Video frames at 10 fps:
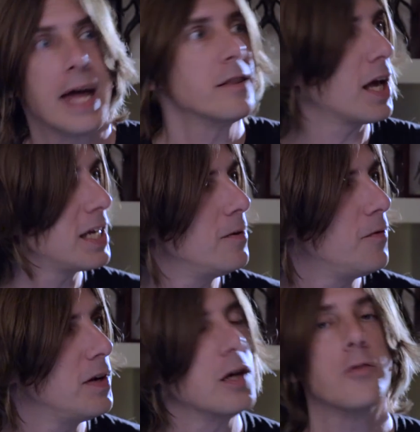and liking
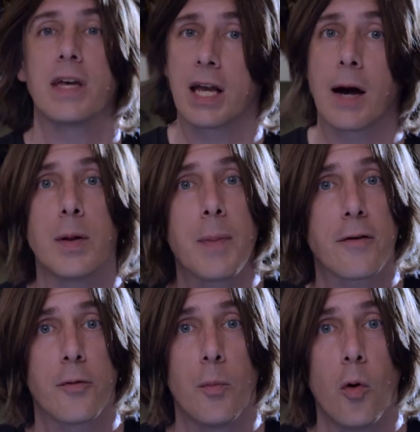videos and coming
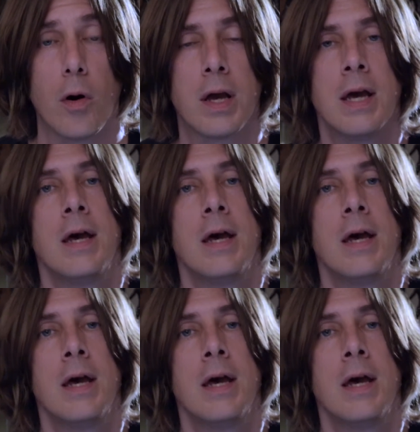back for more?